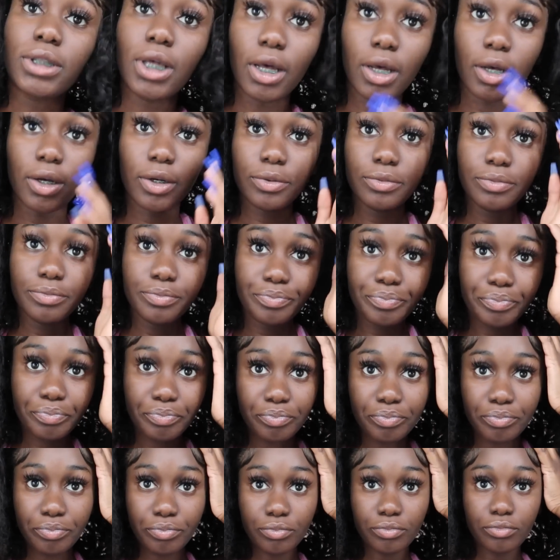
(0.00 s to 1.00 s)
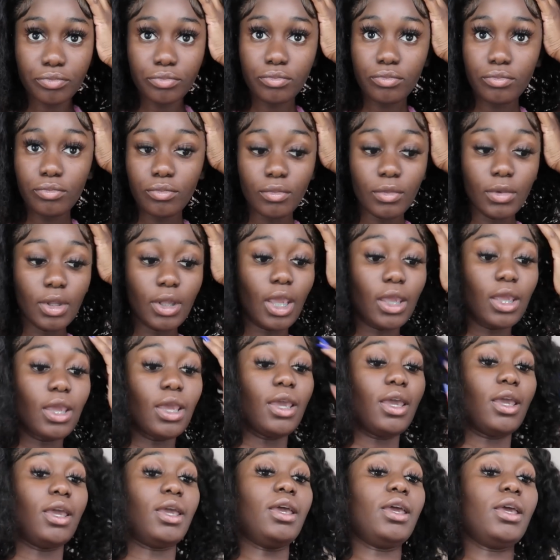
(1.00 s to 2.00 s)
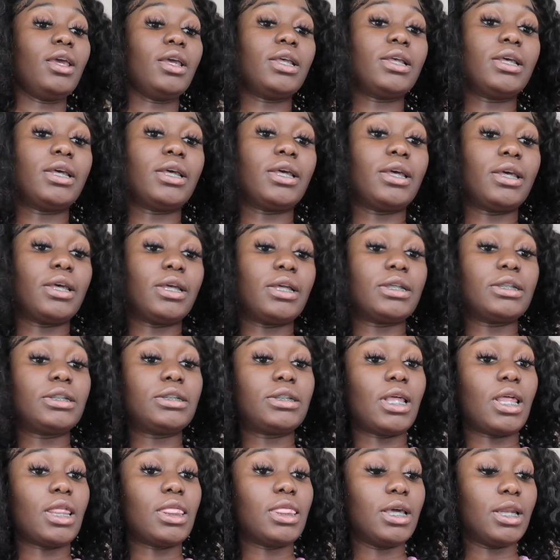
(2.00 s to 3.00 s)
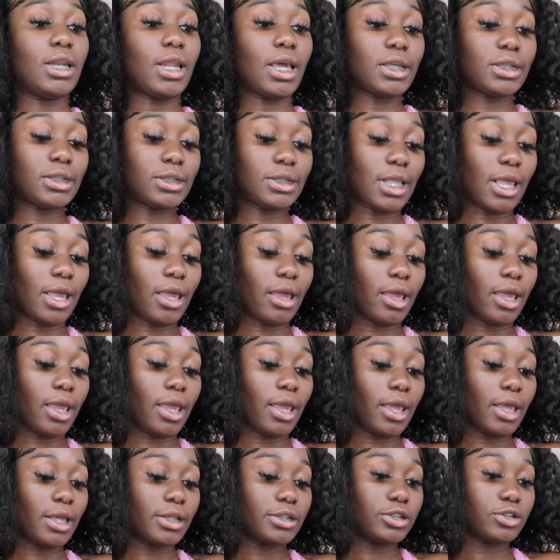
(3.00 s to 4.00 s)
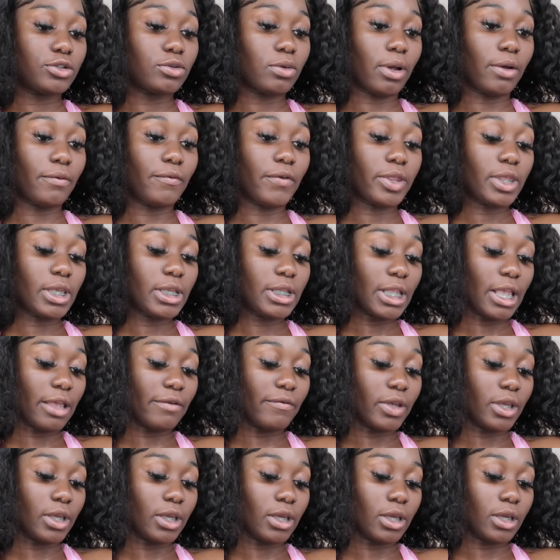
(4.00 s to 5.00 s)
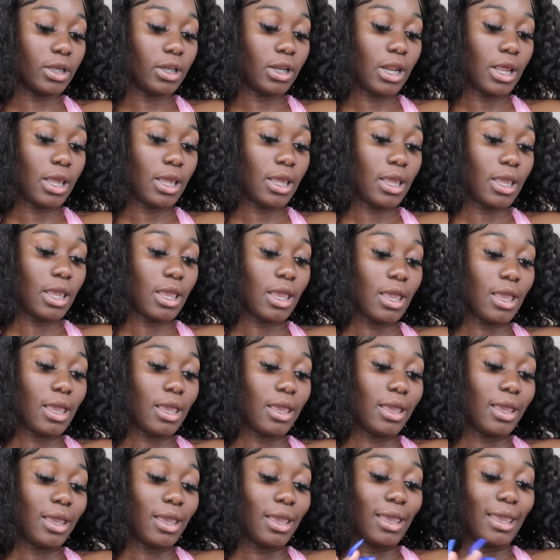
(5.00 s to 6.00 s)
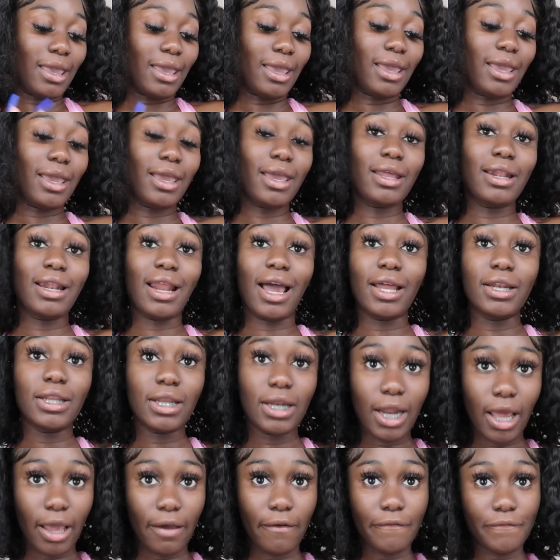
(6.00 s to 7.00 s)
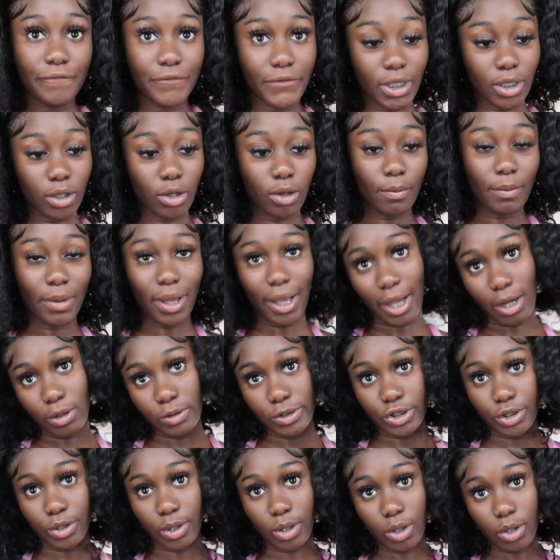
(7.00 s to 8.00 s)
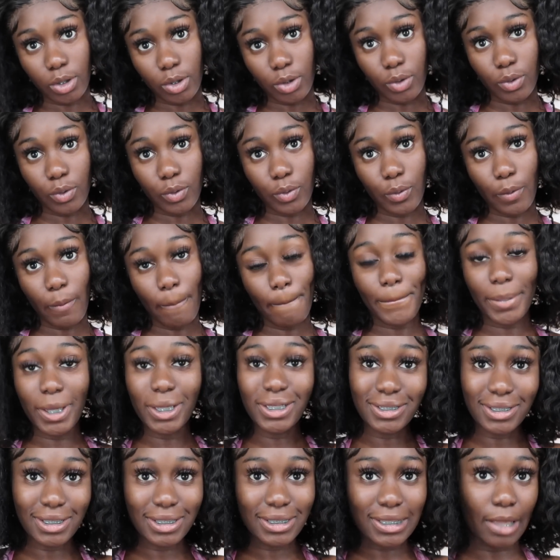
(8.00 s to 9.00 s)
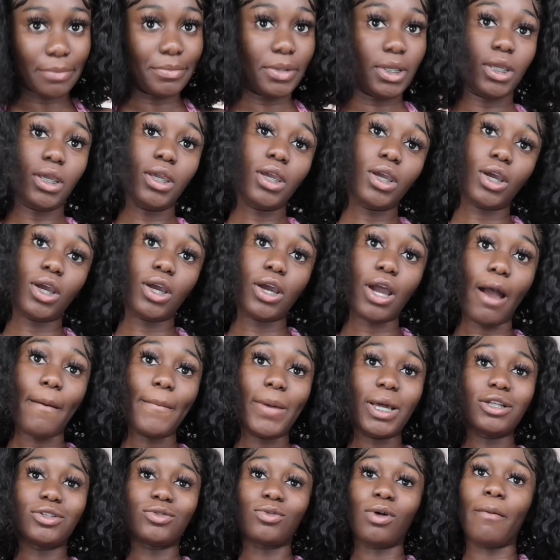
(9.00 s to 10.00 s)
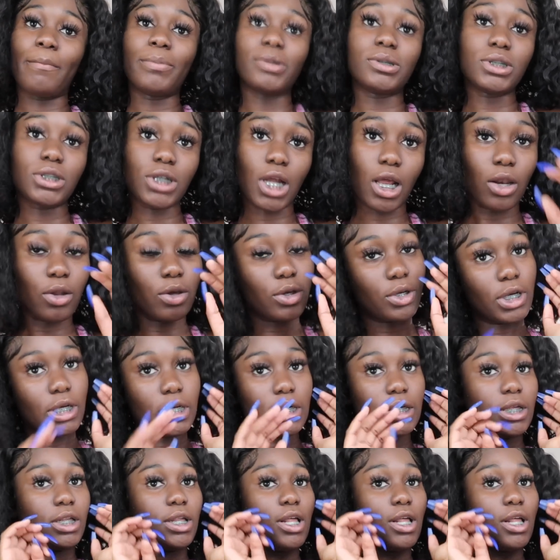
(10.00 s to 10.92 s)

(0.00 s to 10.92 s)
So it is the next day. It's 12.57. And I did not film my outro. But since I'm here, I might as well put y'all on.